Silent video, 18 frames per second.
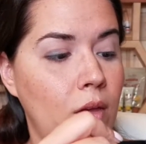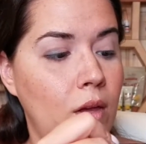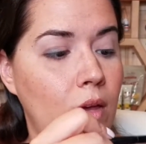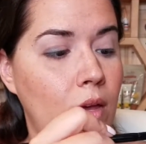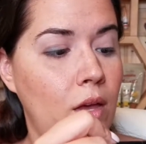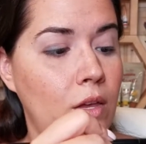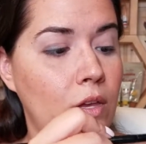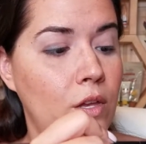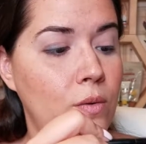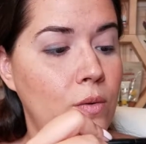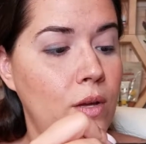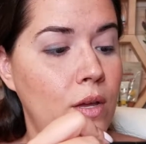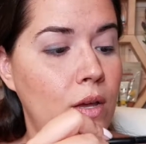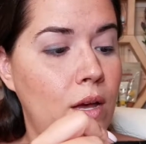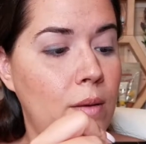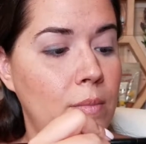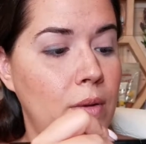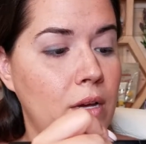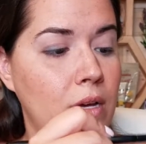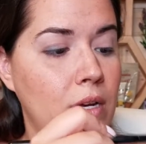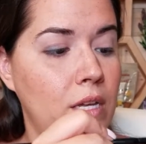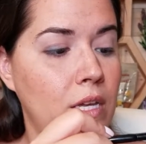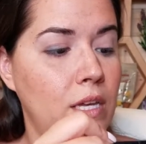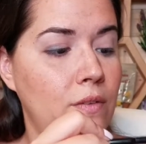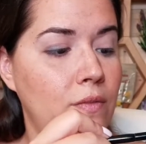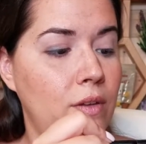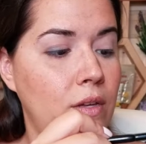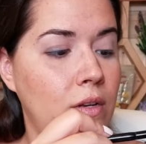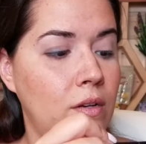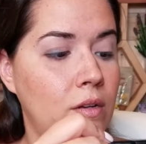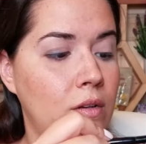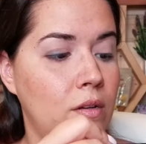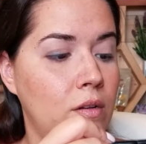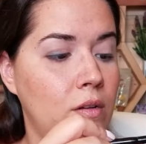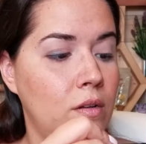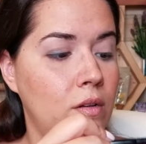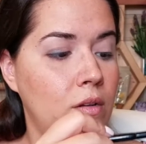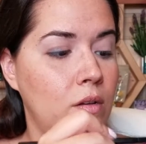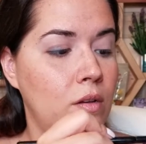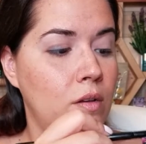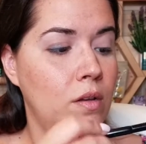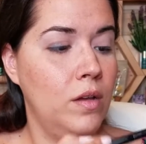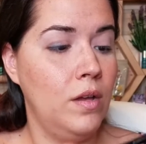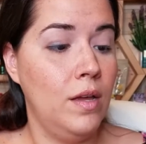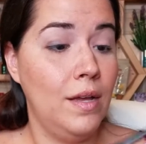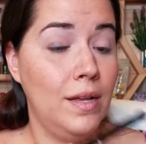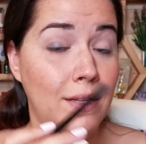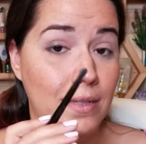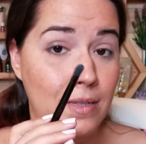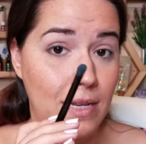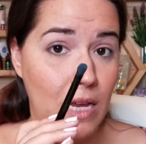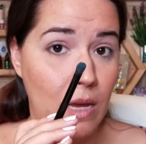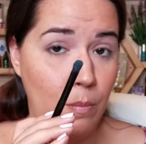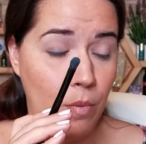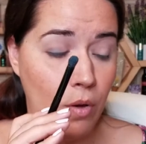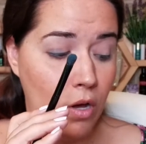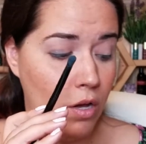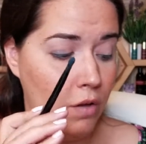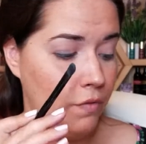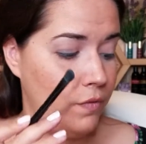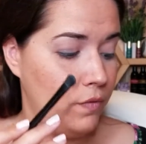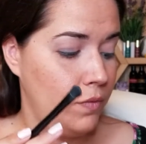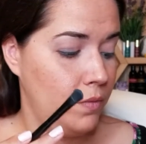And you know what? I'm not going to even tap off.